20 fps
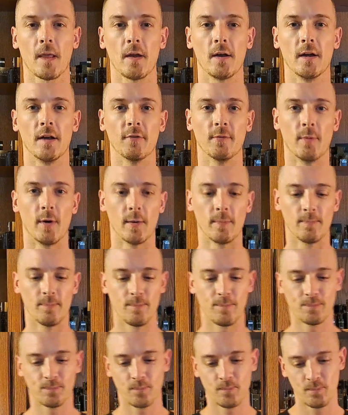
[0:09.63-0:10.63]
Hey everybody.
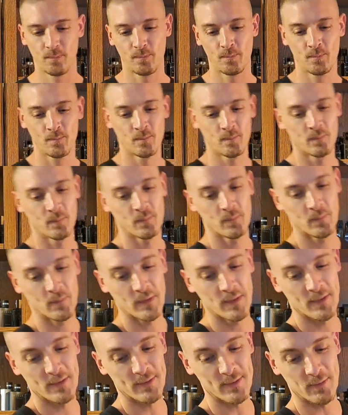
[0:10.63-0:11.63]

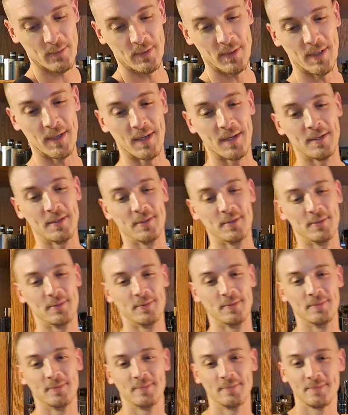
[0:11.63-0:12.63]
So we got another